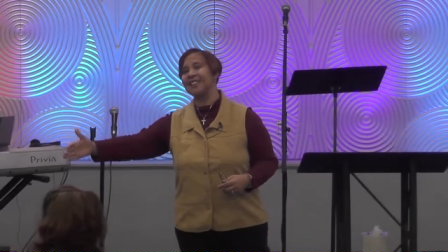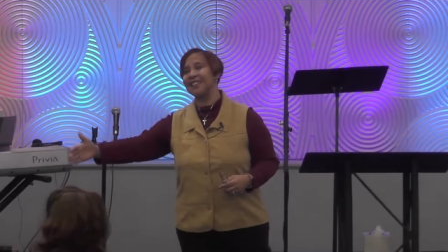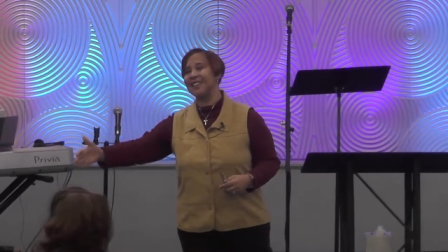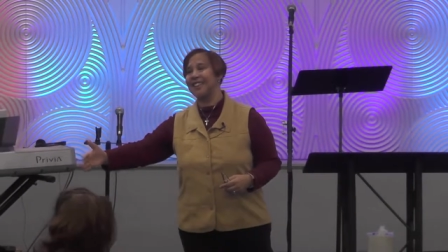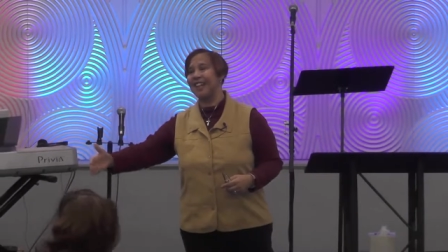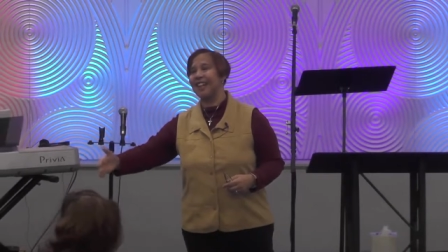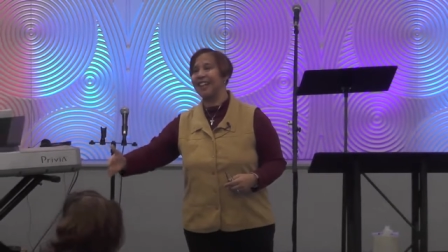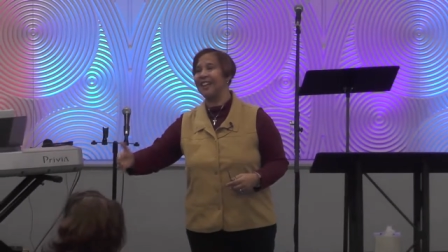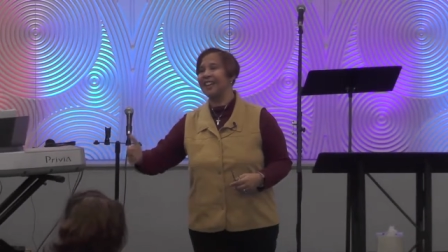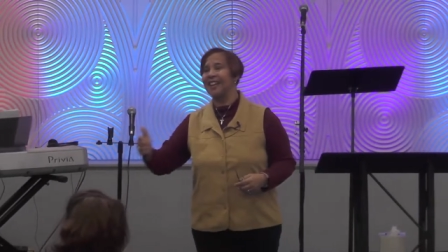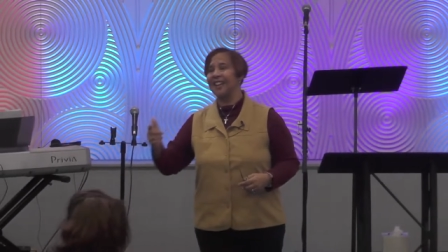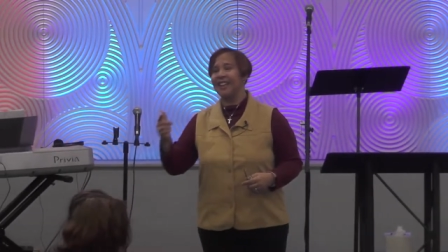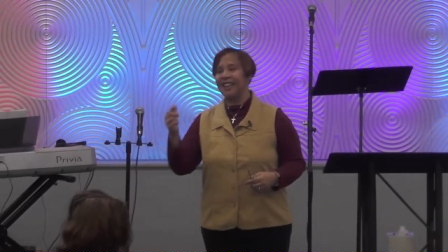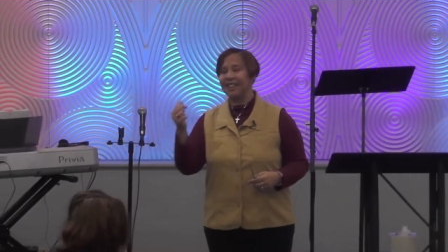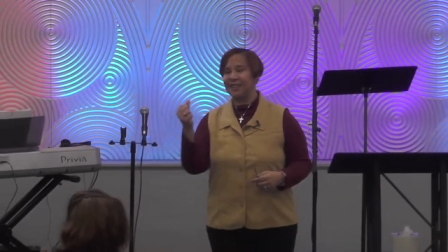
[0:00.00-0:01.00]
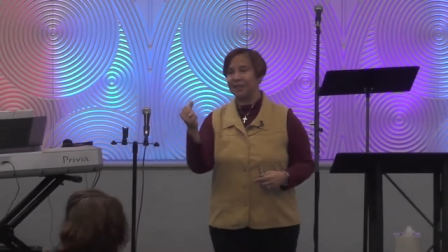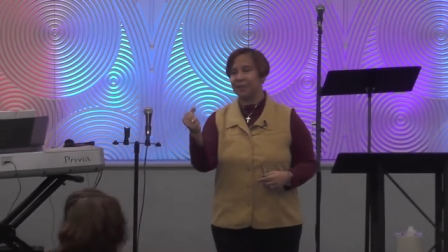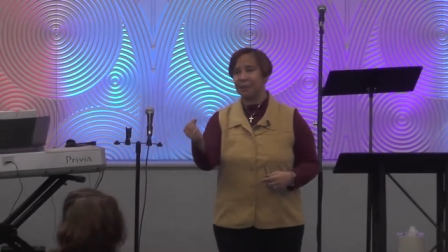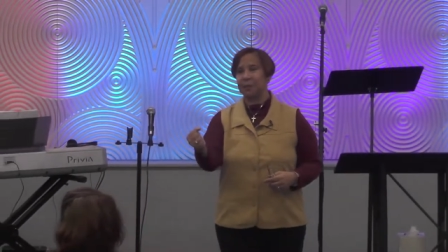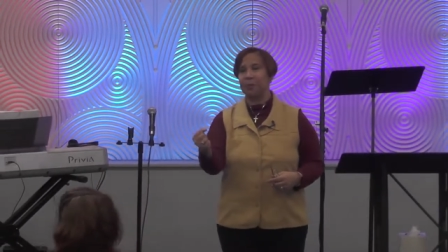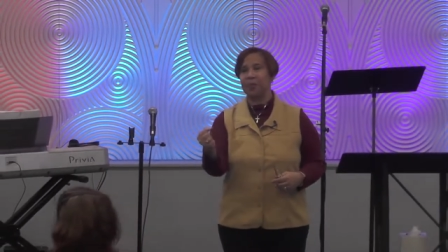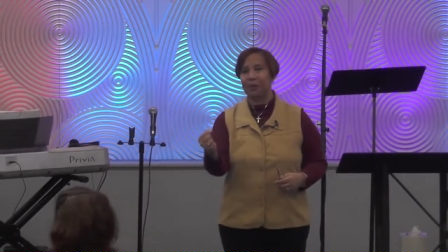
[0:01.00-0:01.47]
to say, it's
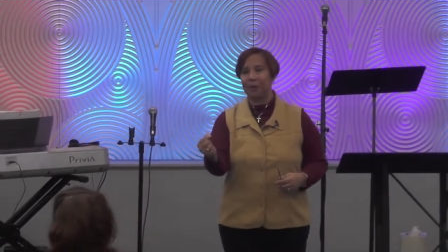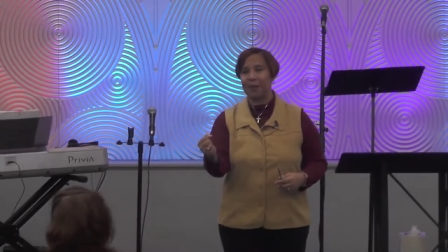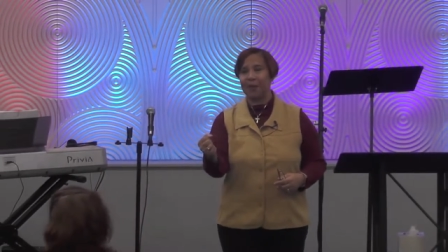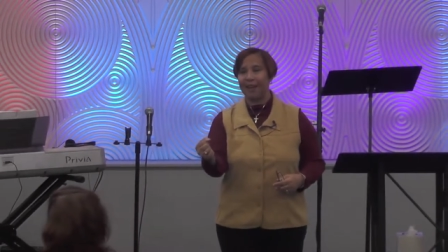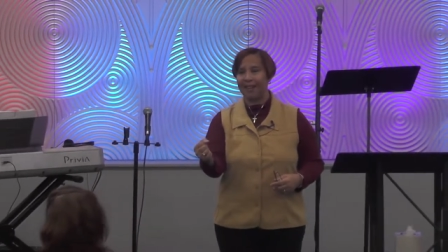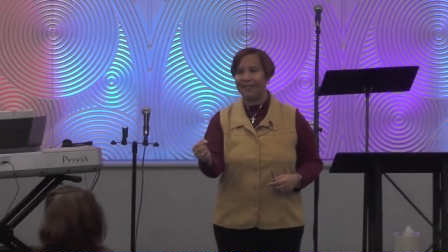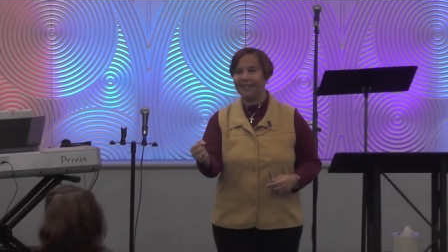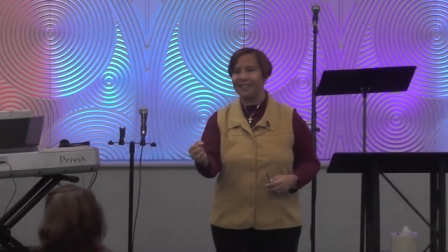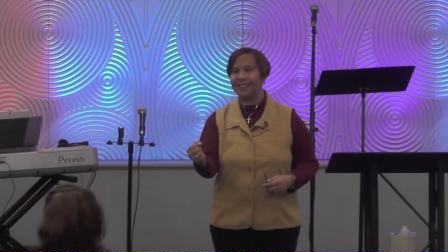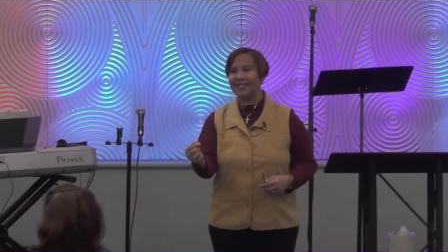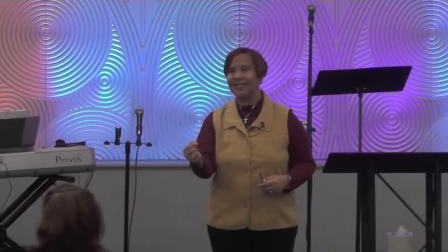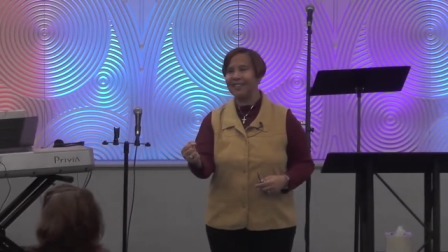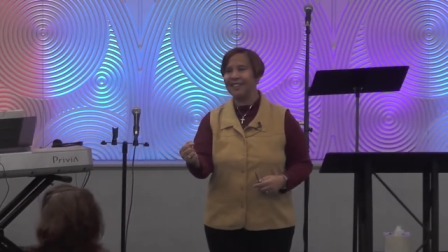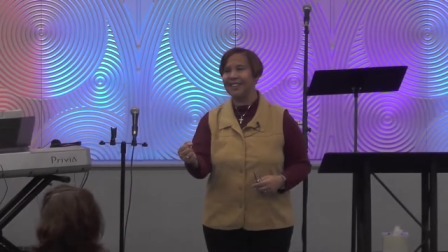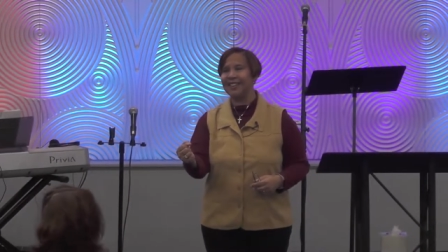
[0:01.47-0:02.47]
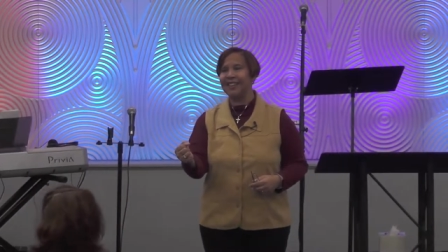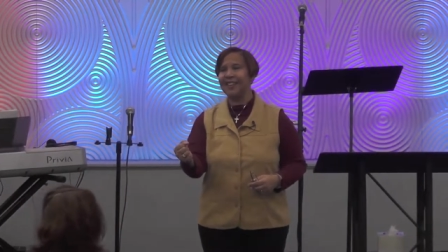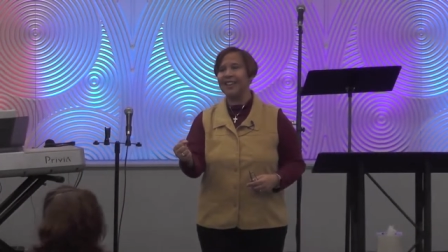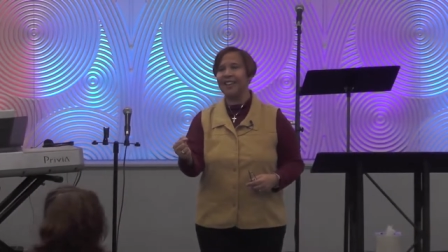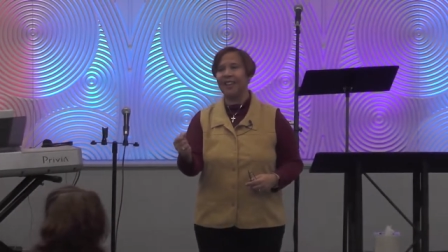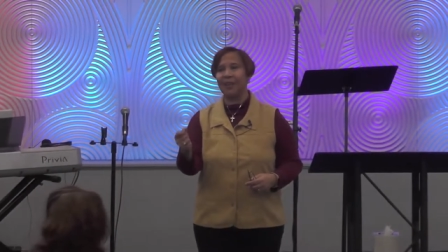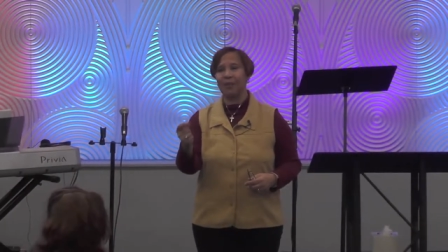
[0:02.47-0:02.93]
going to be all right.
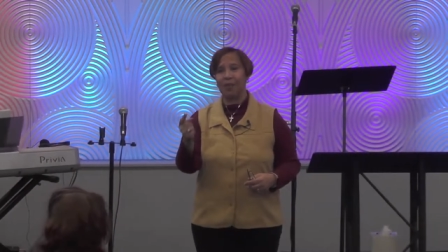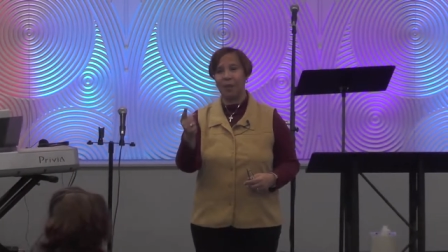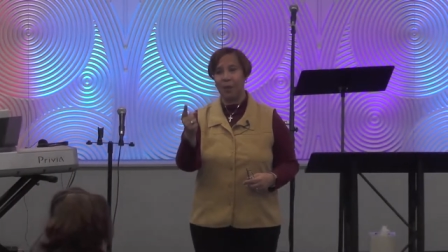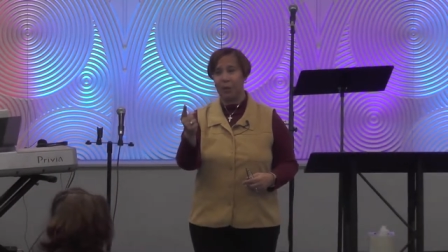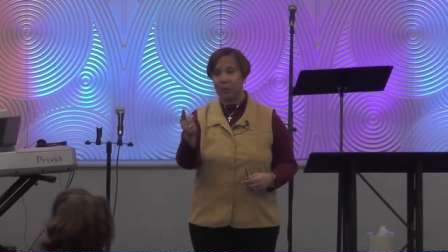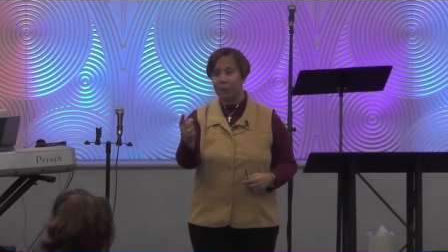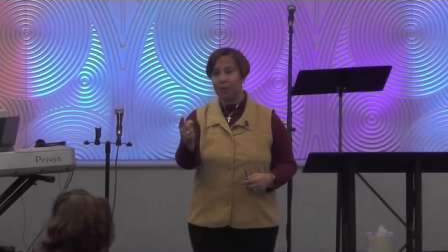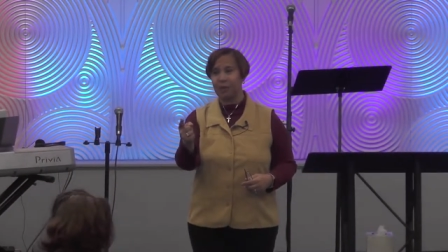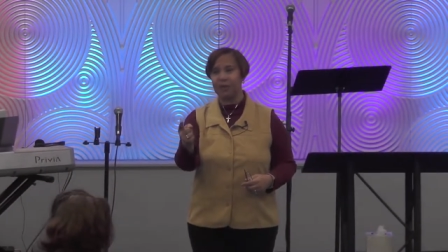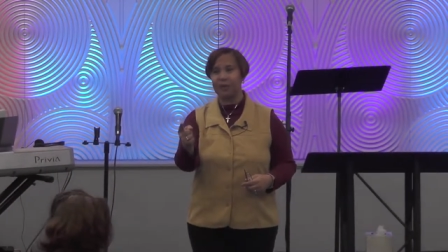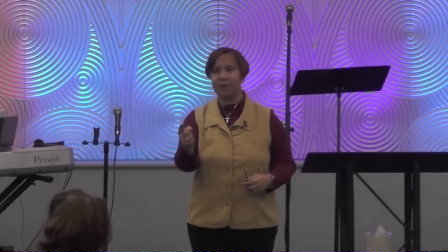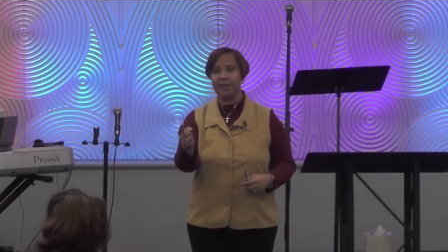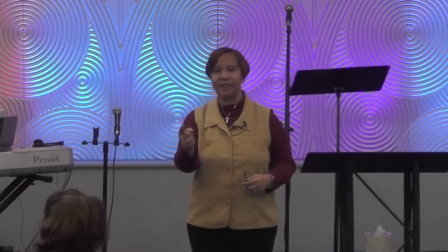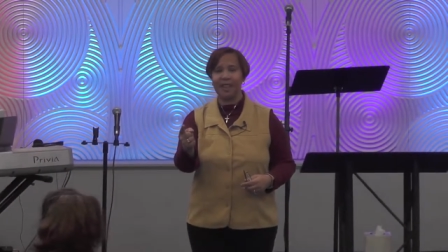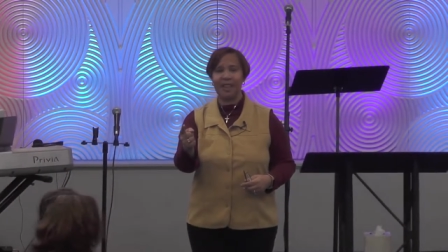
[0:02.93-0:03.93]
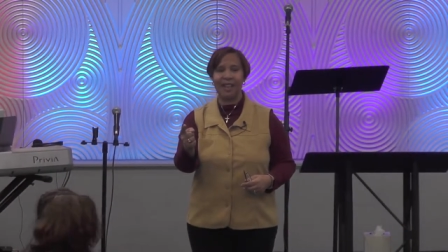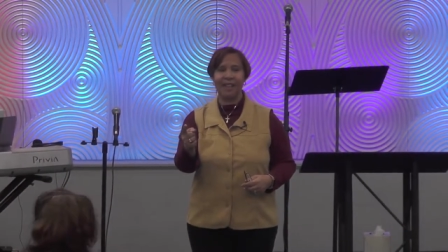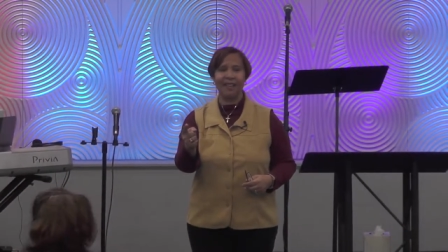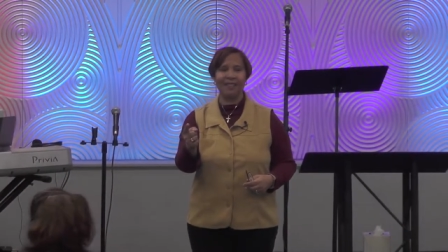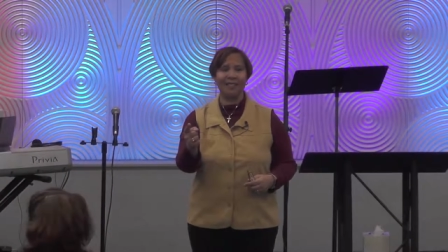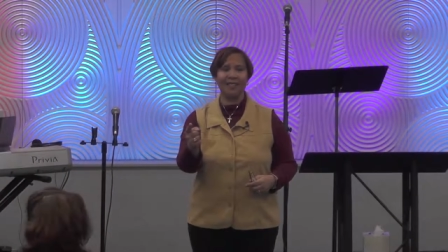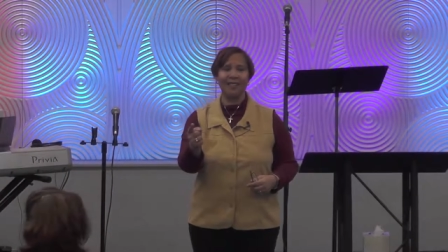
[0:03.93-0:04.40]
If you hold on to his
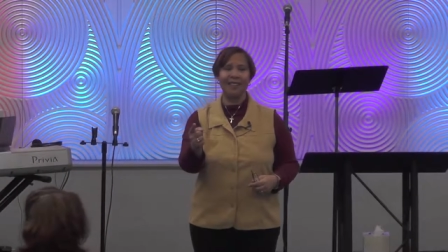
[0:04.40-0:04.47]
hand,